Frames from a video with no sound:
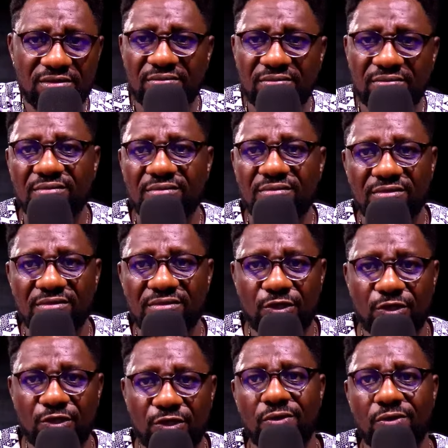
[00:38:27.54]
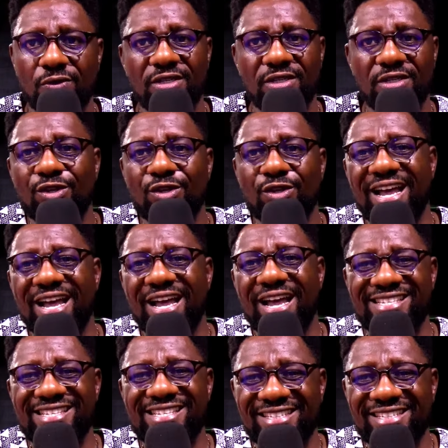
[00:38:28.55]
So it's not as easy.
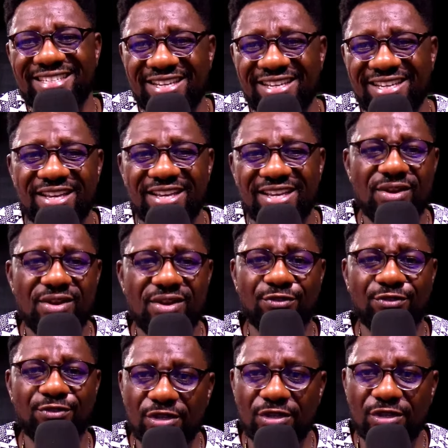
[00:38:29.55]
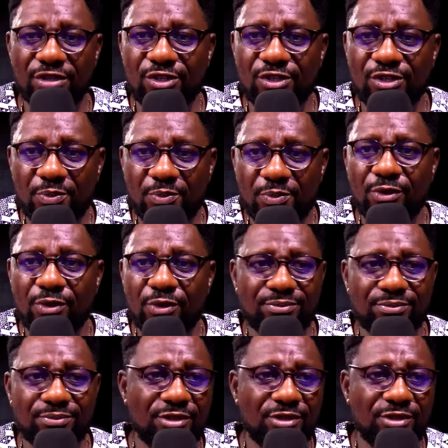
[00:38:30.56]
You have to continue to produce
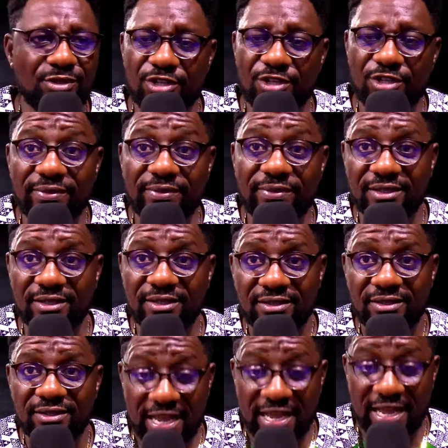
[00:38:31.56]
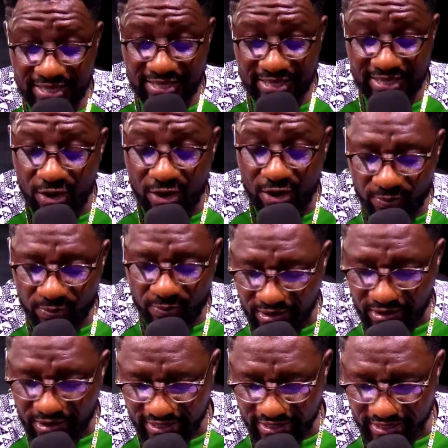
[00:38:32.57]
something. That's how people can get to
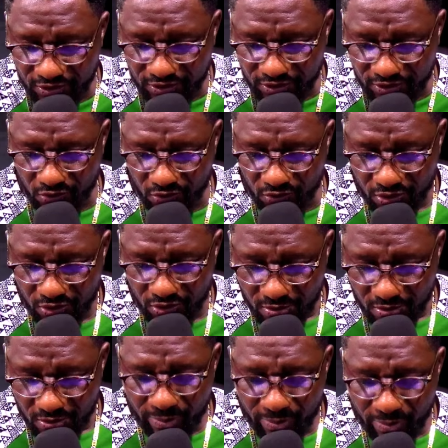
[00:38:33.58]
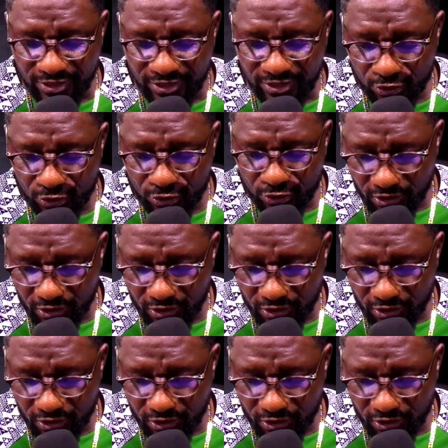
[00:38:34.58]
see you. Banjo Julius says, good